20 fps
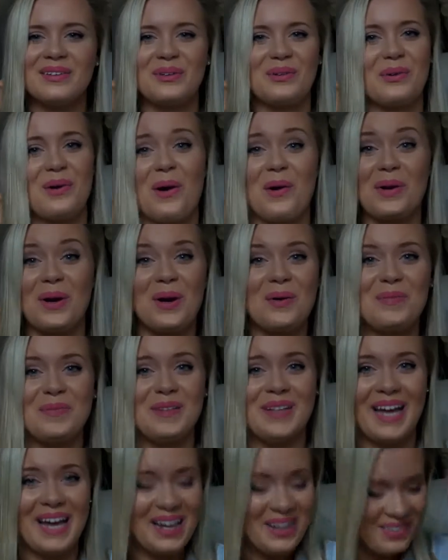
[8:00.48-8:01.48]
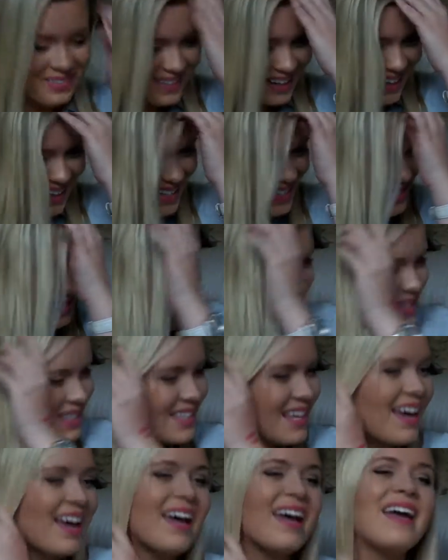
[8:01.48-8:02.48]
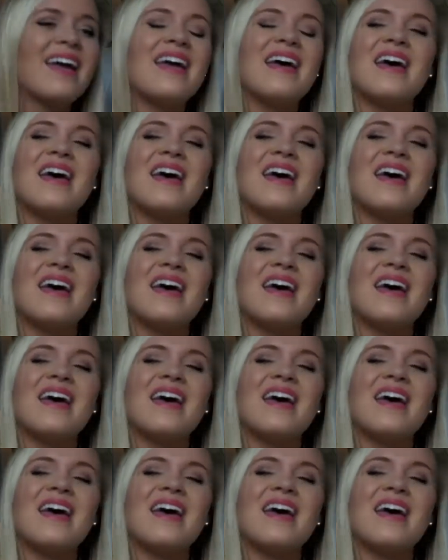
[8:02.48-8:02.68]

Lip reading: grown-up life, I guess you could say,